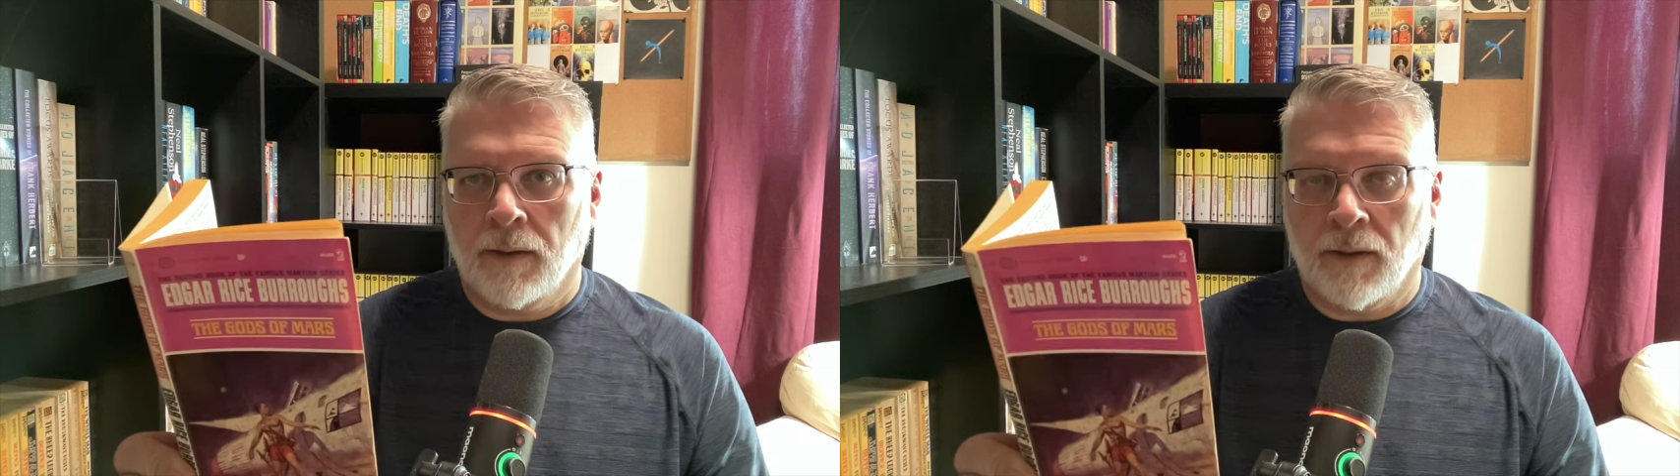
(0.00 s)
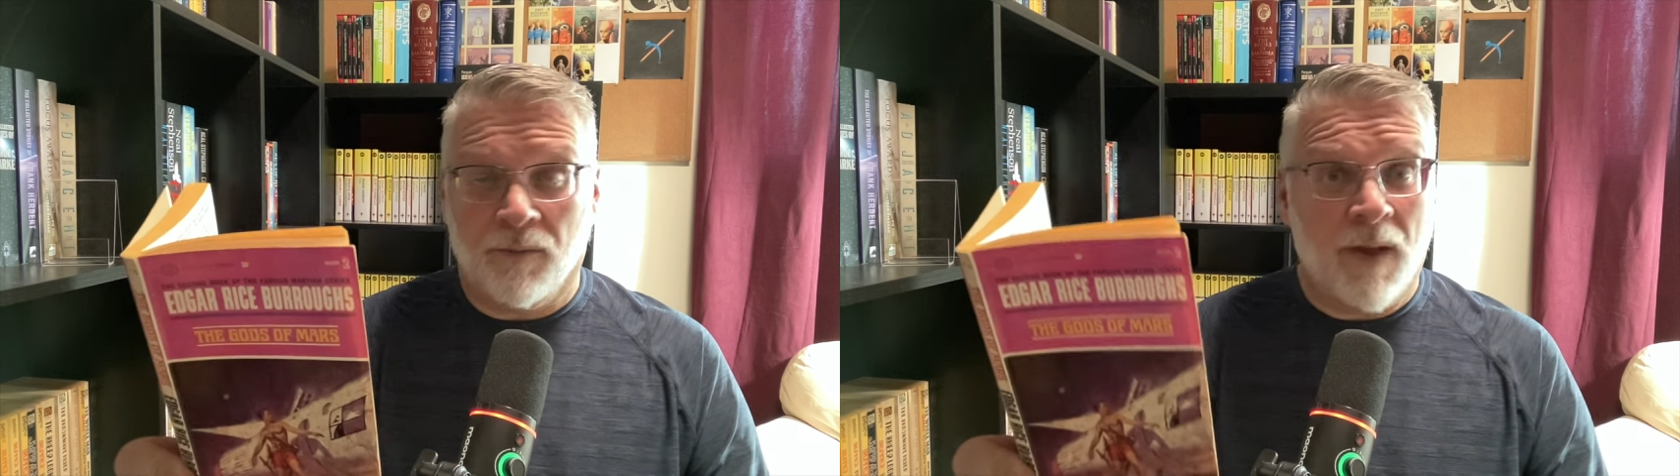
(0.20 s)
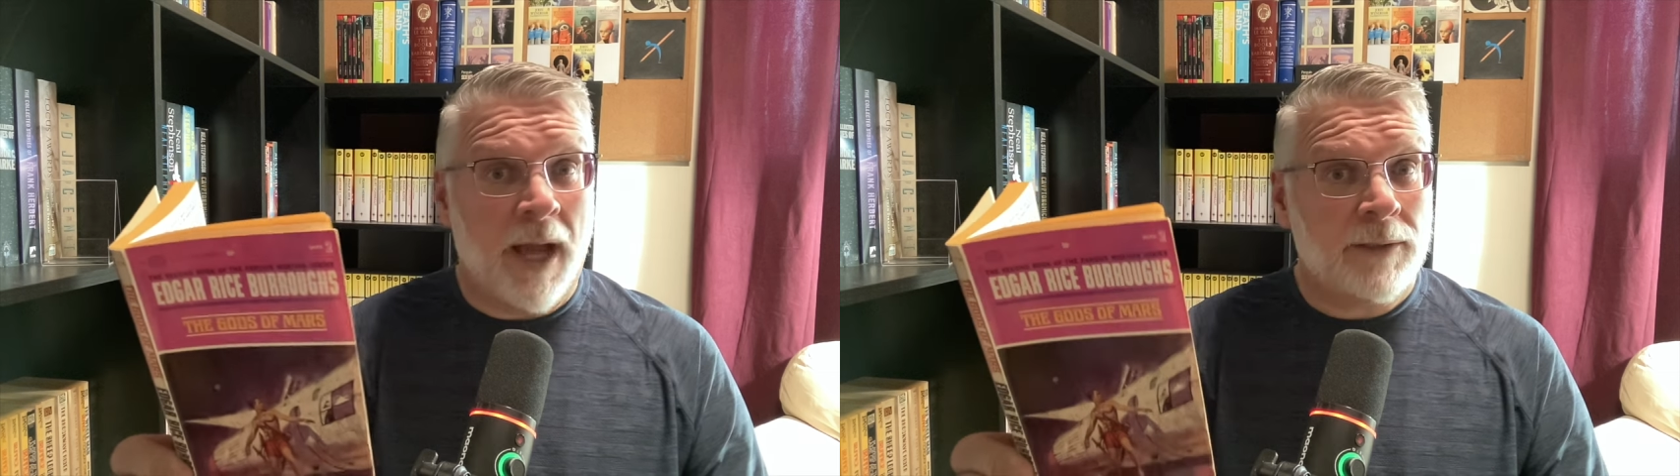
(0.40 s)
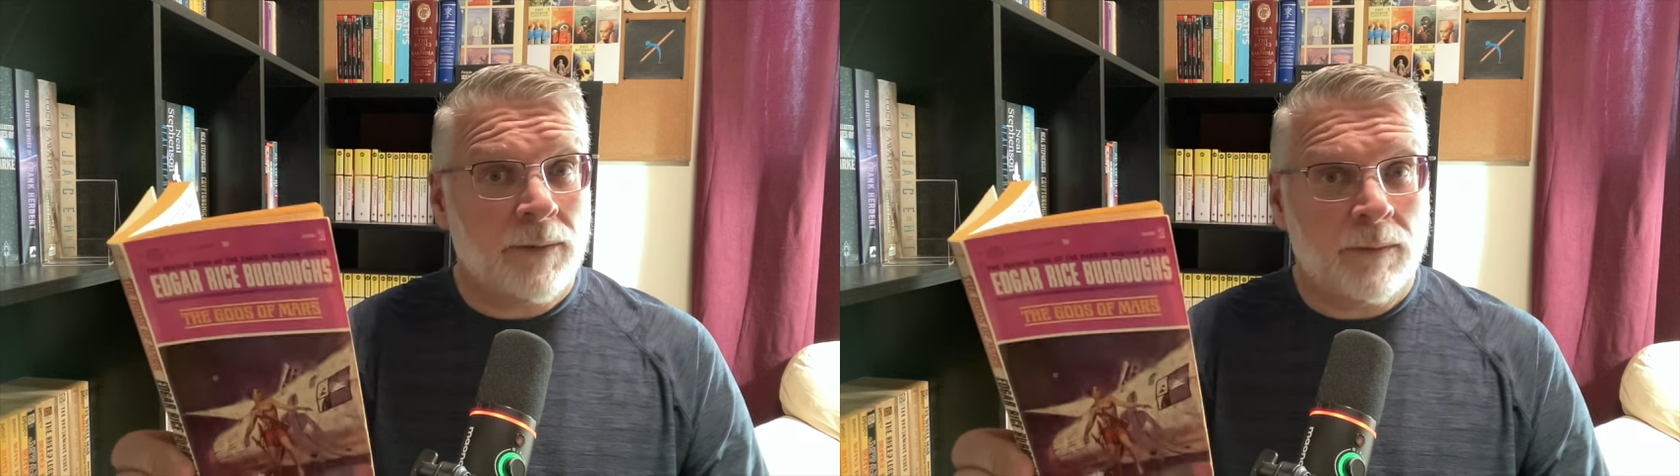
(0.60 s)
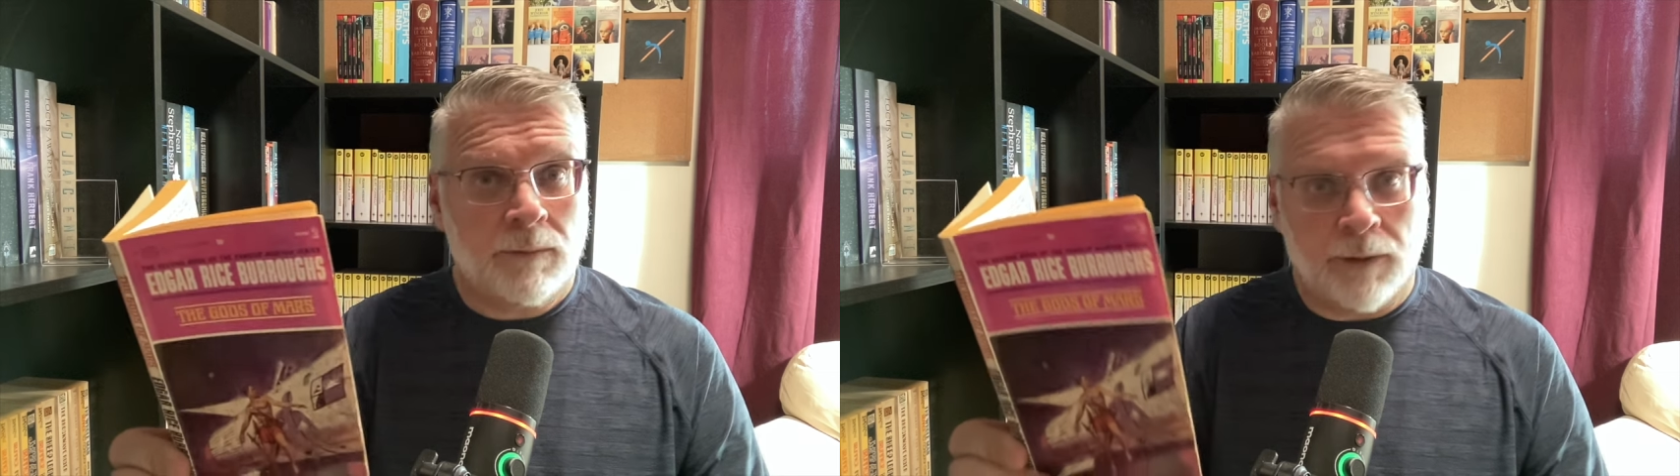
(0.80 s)
In fact,
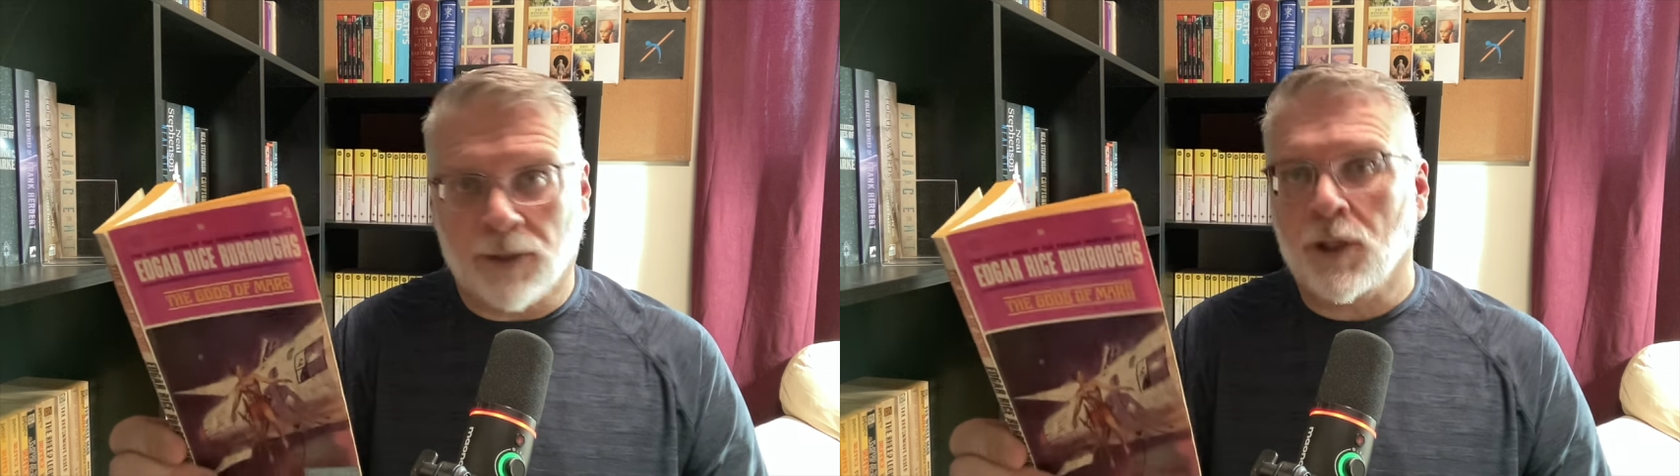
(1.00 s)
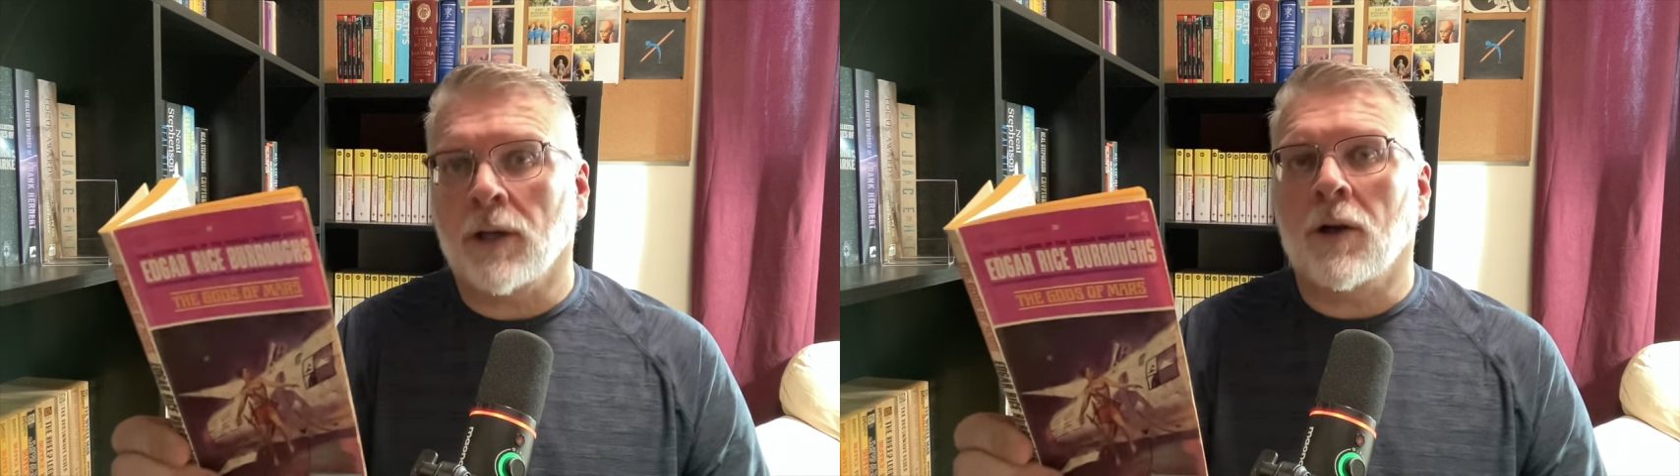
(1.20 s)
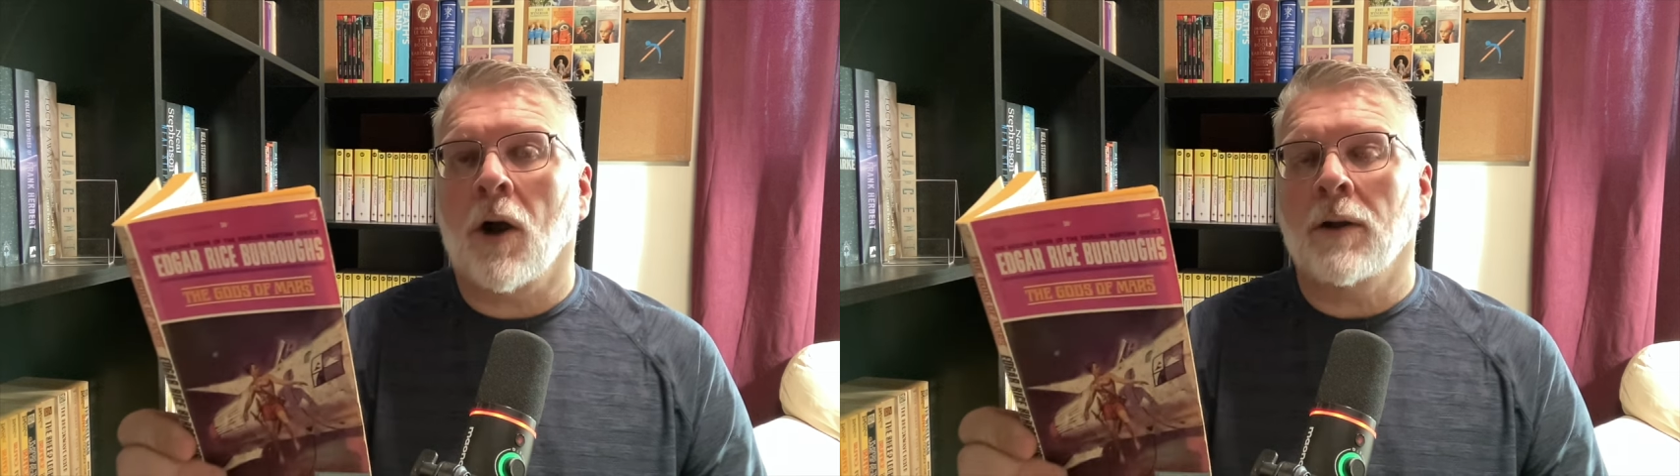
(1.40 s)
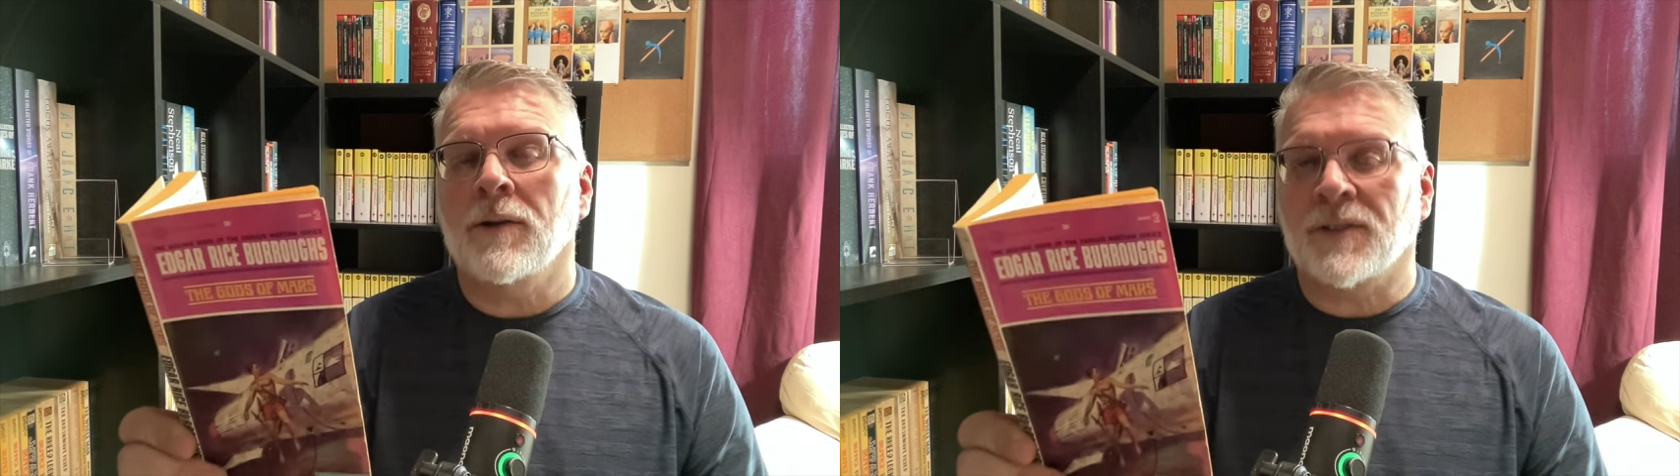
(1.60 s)
when John Carter